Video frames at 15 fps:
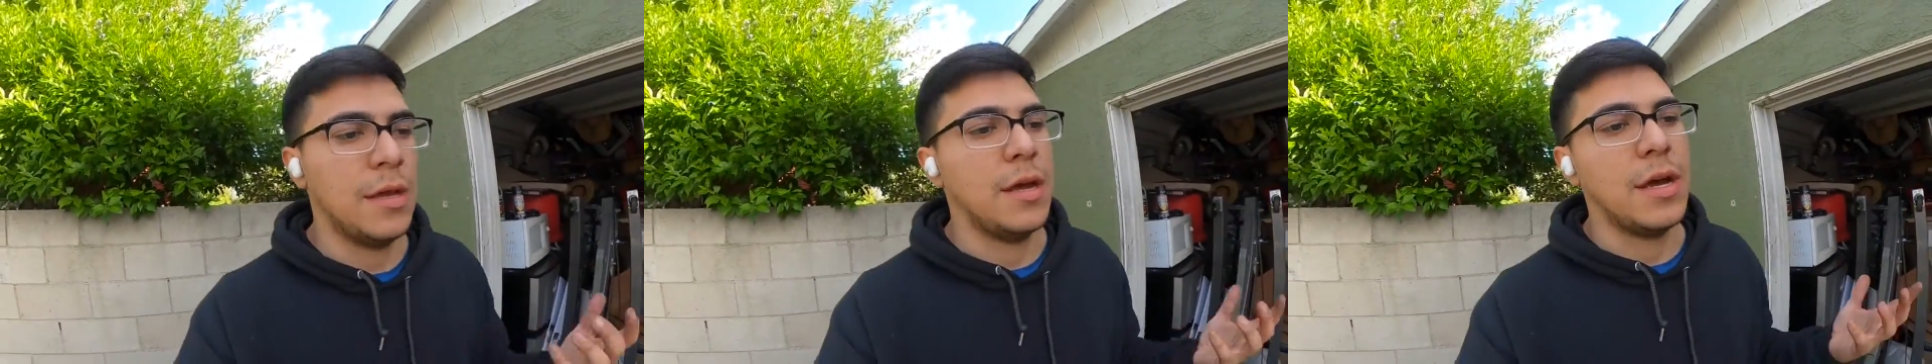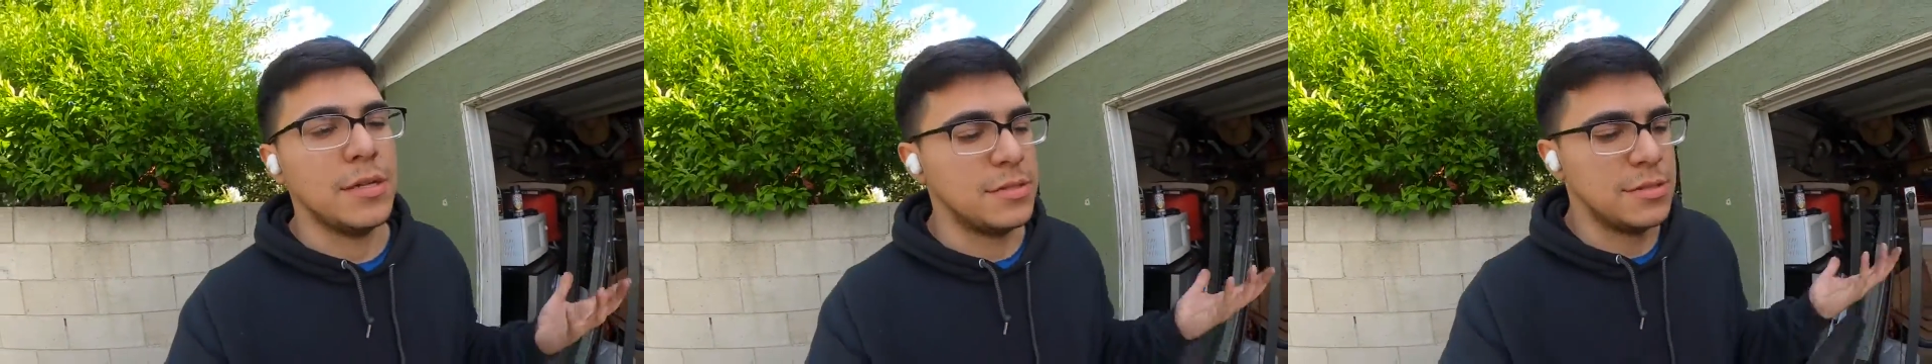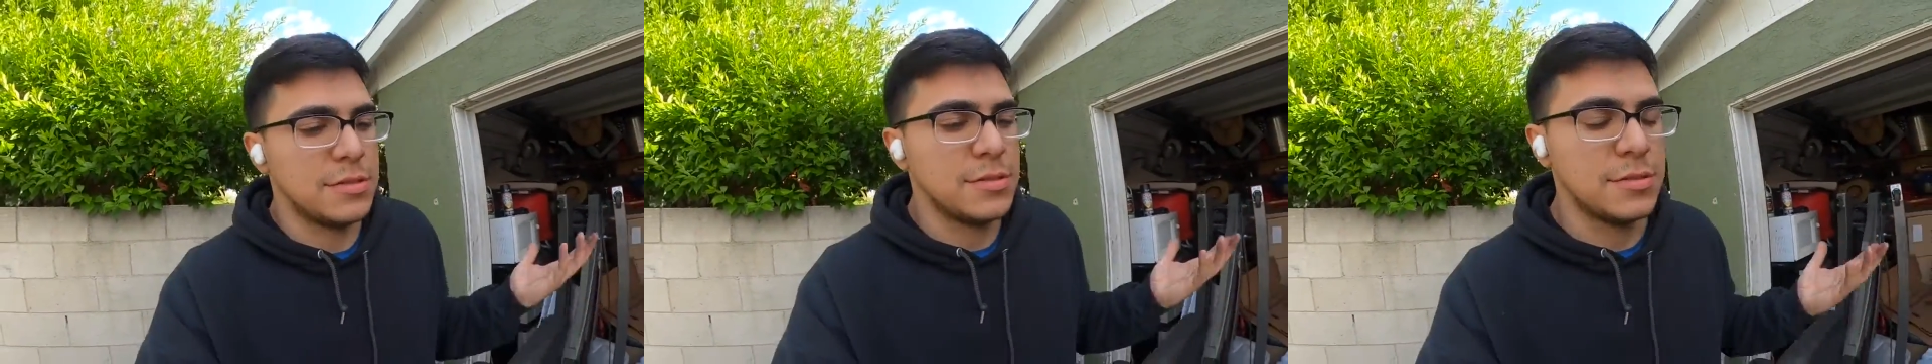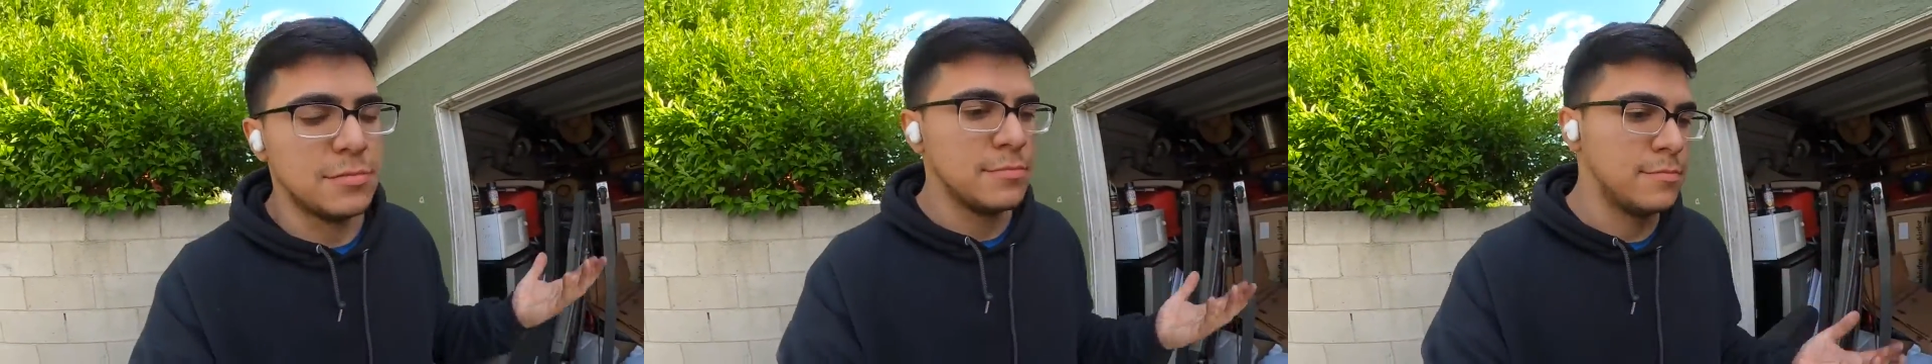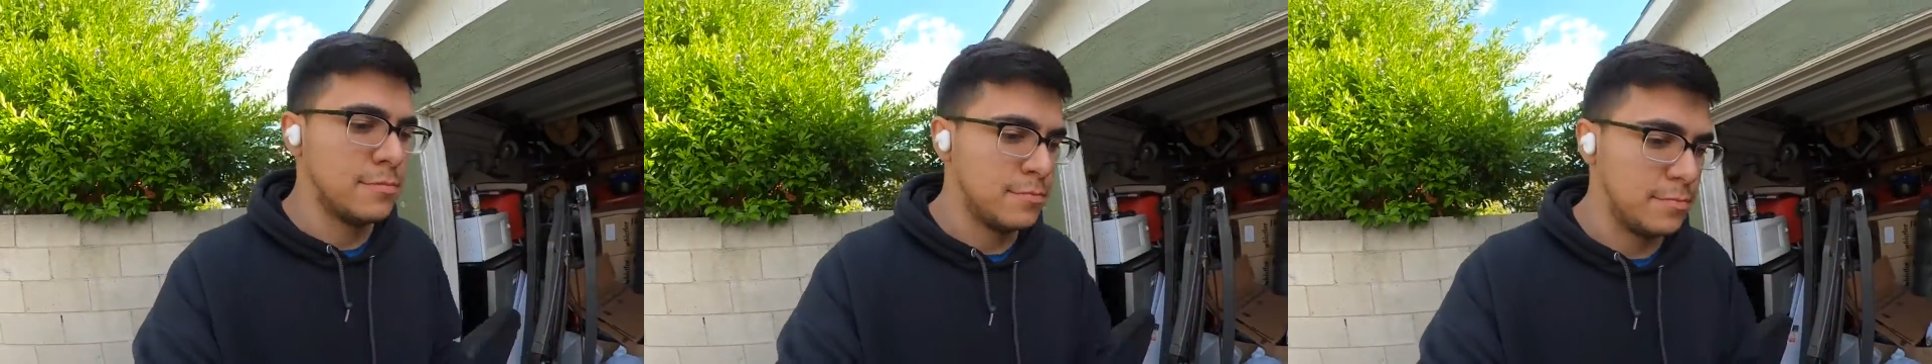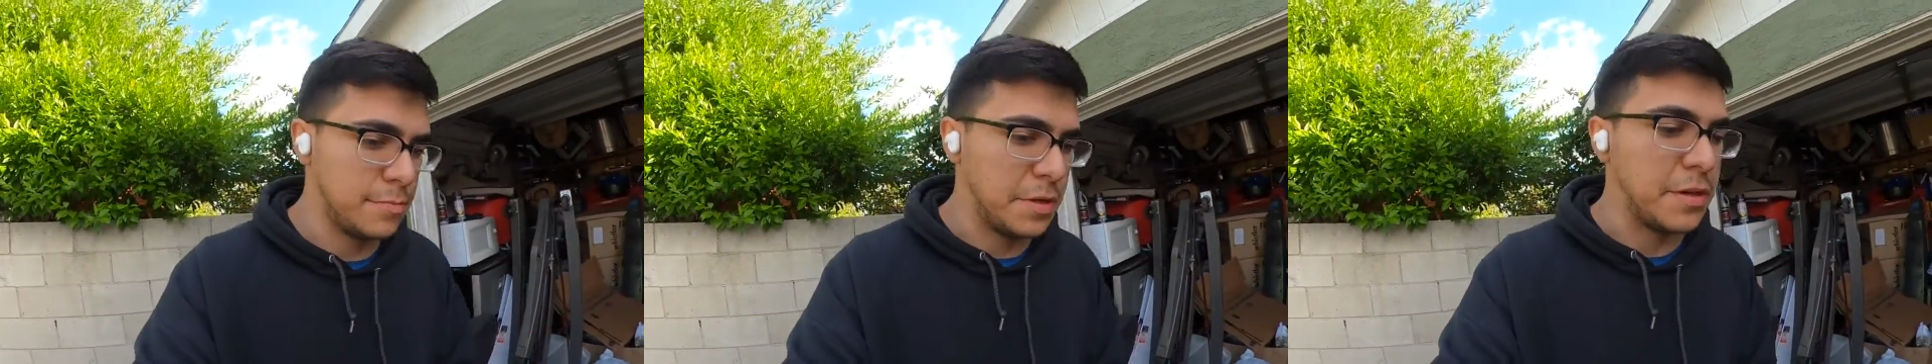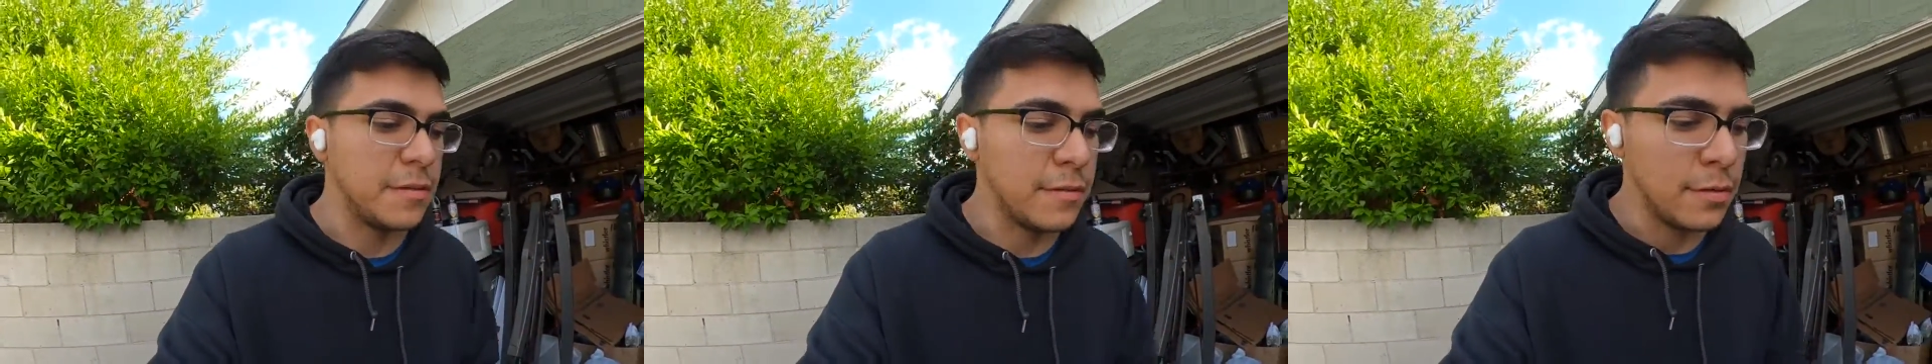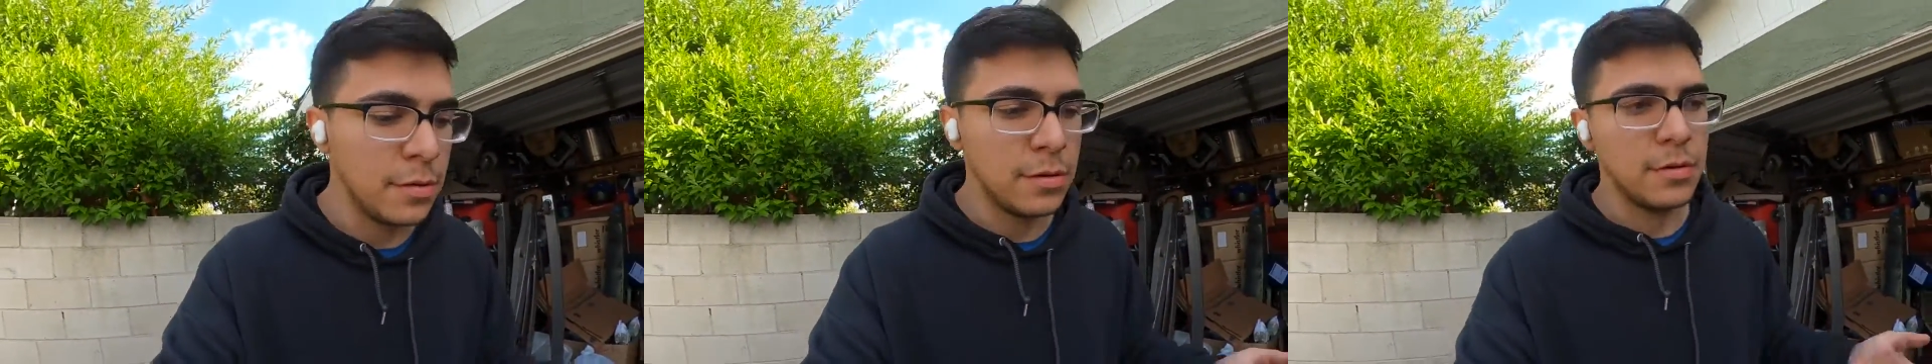I just been
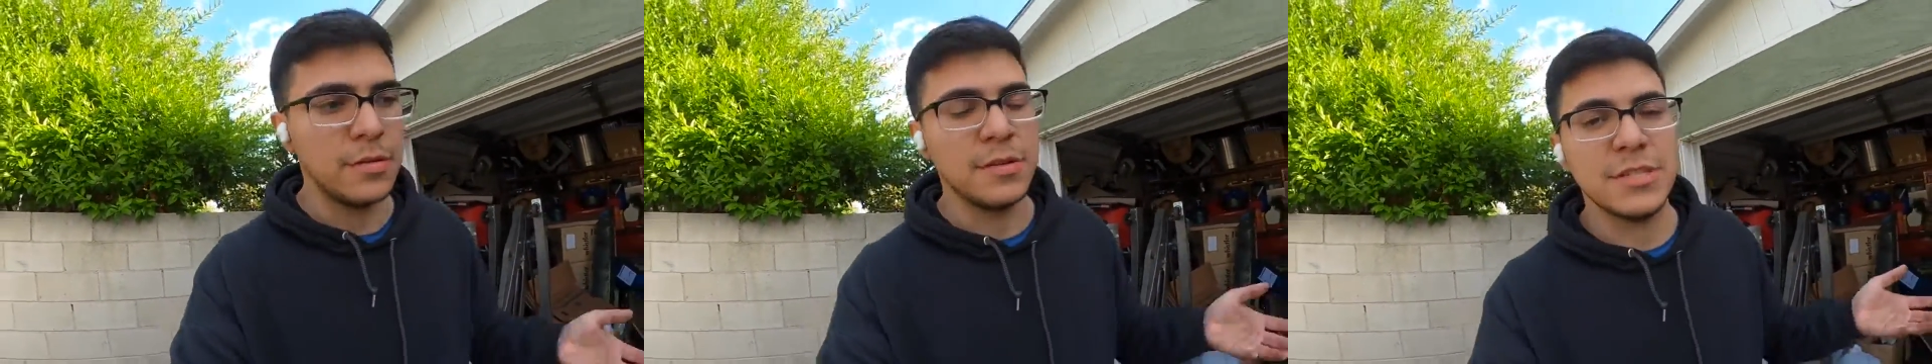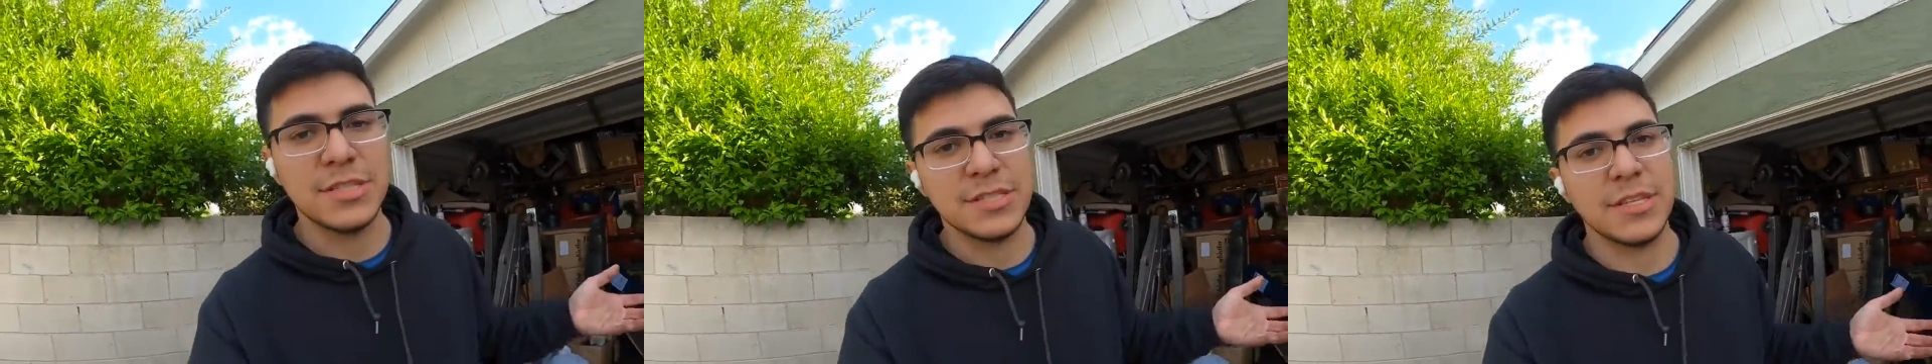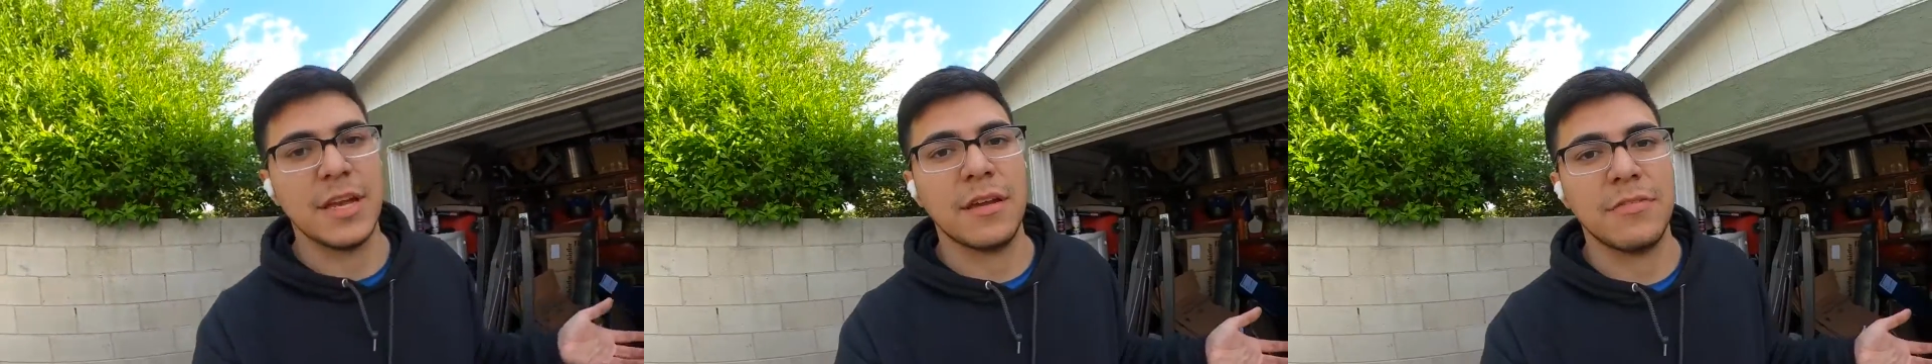sick